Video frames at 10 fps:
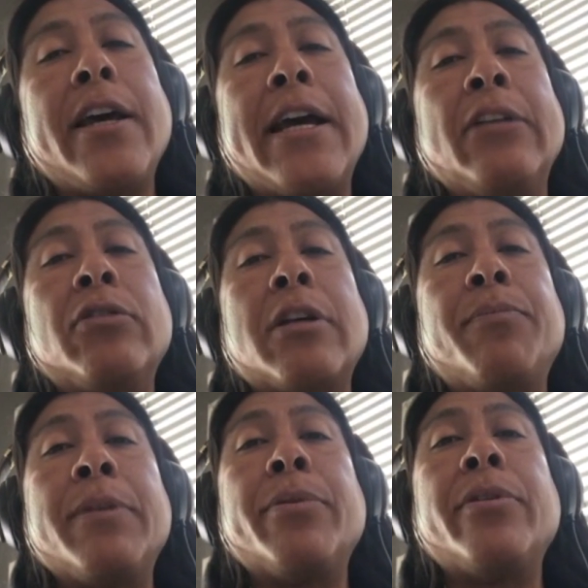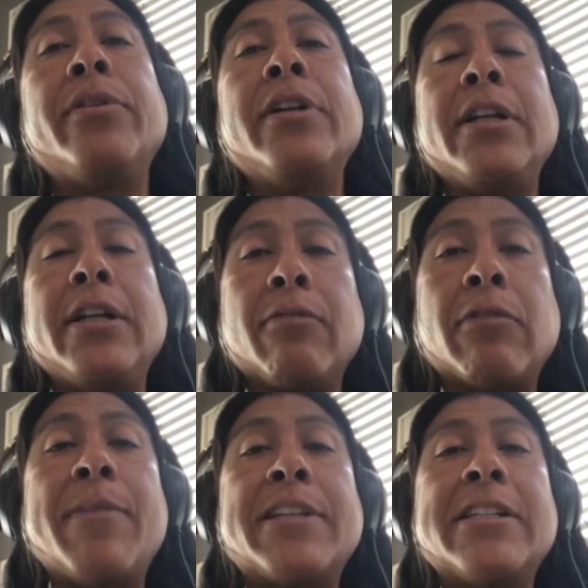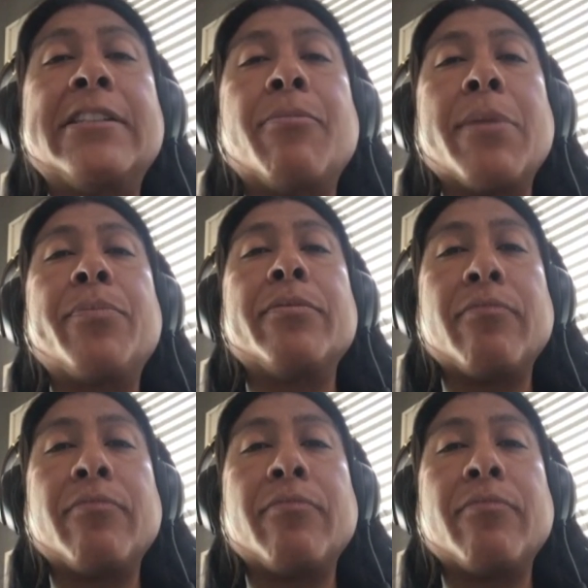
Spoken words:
and to the people, what message is the people